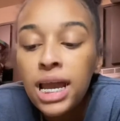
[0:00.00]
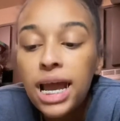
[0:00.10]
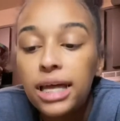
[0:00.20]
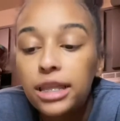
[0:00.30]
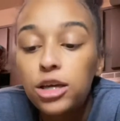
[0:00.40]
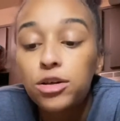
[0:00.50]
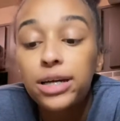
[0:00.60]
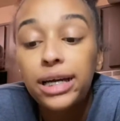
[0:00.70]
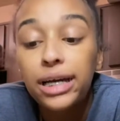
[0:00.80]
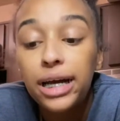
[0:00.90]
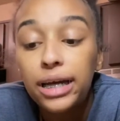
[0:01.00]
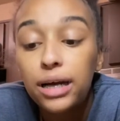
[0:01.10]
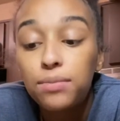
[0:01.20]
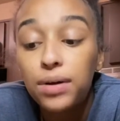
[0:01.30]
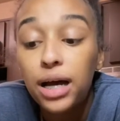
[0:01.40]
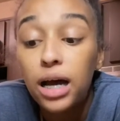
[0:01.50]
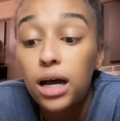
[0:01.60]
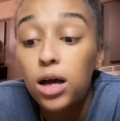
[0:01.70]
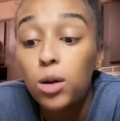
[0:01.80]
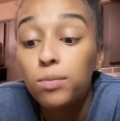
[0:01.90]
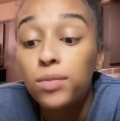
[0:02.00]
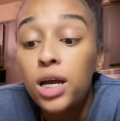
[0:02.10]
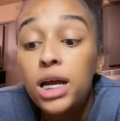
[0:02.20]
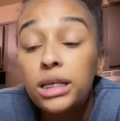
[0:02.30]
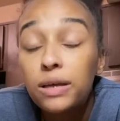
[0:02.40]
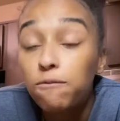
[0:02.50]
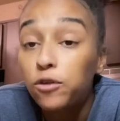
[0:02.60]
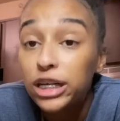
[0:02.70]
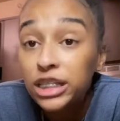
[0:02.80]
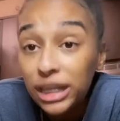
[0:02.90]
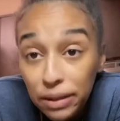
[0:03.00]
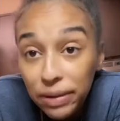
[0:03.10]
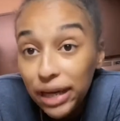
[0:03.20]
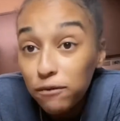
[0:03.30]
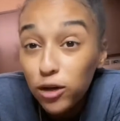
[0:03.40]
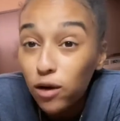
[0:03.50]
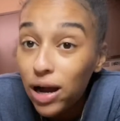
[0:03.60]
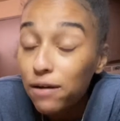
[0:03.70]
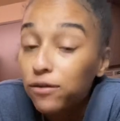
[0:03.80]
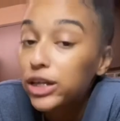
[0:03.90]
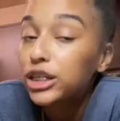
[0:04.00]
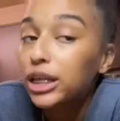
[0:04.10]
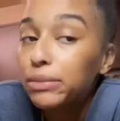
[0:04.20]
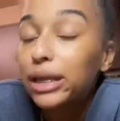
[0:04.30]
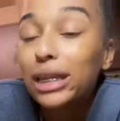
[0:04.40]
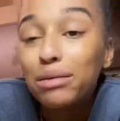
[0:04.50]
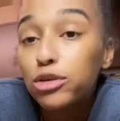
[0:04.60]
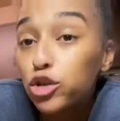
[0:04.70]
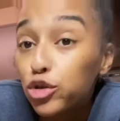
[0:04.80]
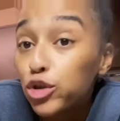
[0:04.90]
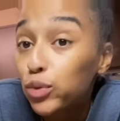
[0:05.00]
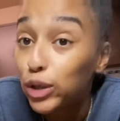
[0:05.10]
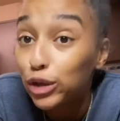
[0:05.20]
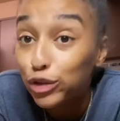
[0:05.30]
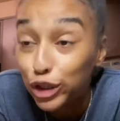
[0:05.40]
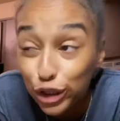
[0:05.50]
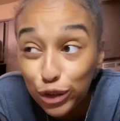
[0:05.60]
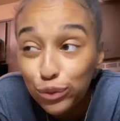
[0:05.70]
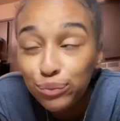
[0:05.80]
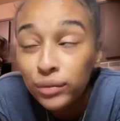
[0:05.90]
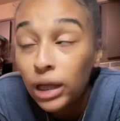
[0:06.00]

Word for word: and then you're gonna cut up some fresh lemon. If you don't have fresh lemon, lemon juice will do.